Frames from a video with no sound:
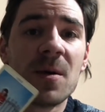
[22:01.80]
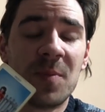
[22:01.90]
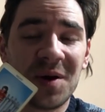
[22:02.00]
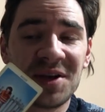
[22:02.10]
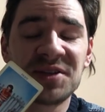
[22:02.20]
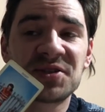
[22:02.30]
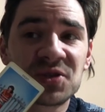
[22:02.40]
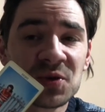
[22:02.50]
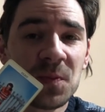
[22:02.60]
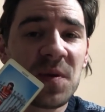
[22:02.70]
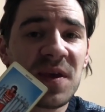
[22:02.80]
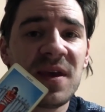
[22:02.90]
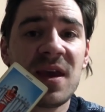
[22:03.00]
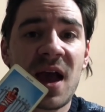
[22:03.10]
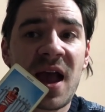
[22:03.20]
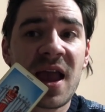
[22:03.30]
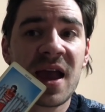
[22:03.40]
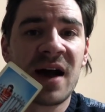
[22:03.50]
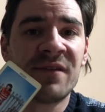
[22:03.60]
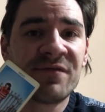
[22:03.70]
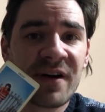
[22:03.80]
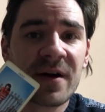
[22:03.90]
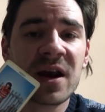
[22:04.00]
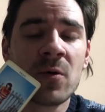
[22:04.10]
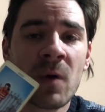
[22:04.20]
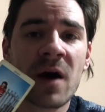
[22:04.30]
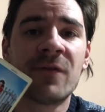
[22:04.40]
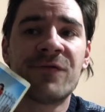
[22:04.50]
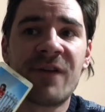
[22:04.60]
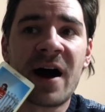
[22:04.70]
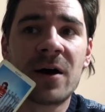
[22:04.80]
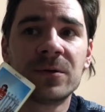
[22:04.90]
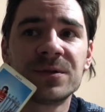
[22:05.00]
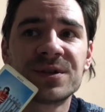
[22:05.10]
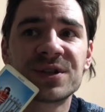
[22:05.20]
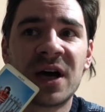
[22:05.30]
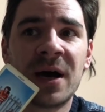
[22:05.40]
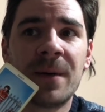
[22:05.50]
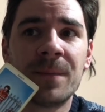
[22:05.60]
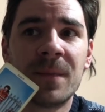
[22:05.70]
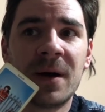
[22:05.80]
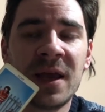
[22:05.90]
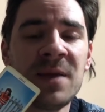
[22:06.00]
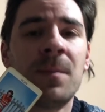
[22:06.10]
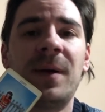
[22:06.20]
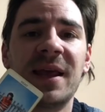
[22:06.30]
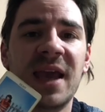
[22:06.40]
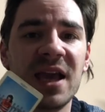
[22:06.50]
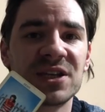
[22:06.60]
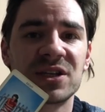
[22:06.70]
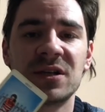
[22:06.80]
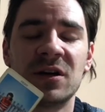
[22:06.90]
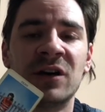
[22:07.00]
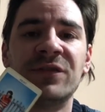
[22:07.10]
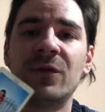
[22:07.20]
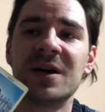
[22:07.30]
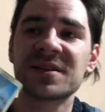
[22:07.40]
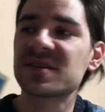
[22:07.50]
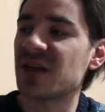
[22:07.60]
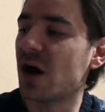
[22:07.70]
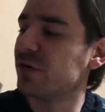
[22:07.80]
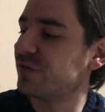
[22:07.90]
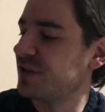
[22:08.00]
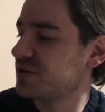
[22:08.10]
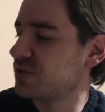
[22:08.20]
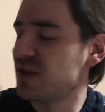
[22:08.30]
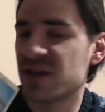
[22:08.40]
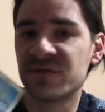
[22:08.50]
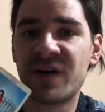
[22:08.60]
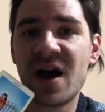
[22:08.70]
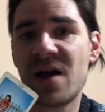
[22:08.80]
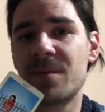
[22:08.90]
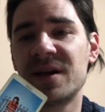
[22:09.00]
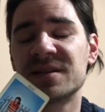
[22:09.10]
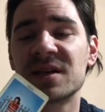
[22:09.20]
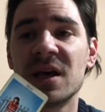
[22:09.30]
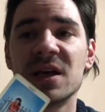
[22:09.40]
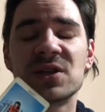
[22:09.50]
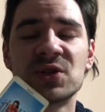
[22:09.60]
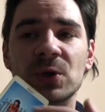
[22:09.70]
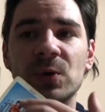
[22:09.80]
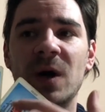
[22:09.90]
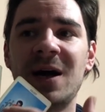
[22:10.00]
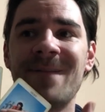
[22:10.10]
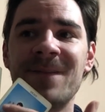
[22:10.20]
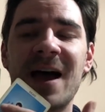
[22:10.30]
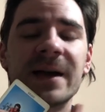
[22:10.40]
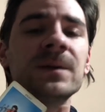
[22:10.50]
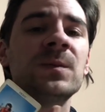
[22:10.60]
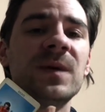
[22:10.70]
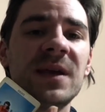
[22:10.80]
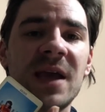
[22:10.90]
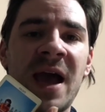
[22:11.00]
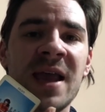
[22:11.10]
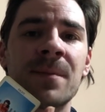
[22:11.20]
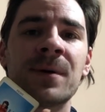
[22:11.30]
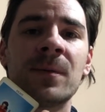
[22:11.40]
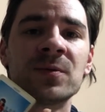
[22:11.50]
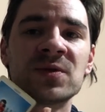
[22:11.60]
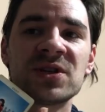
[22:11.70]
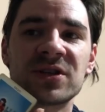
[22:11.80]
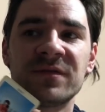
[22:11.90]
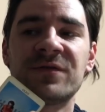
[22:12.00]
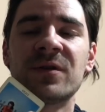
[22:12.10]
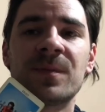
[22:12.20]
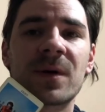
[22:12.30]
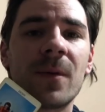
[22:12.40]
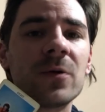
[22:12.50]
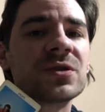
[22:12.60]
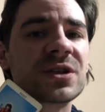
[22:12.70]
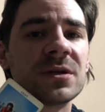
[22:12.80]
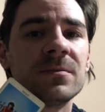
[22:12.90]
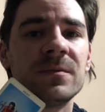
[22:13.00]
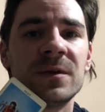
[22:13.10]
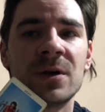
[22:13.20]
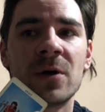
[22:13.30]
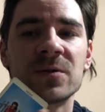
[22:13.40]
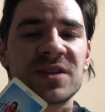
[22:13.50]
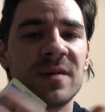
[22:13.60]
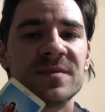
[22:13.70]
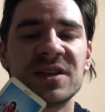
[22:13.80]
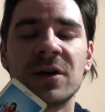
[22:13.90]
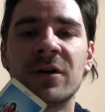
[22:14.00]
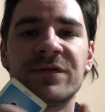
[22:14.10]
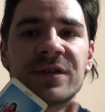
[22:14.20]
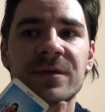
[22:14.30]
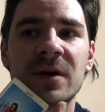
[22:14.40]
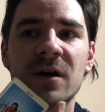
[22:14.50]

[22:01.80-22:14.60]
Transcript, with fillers: but is to be a, a very well found um, implication of oneself into the environment. So uh, that could be a, a proposition for a promotion, you know, tempting offer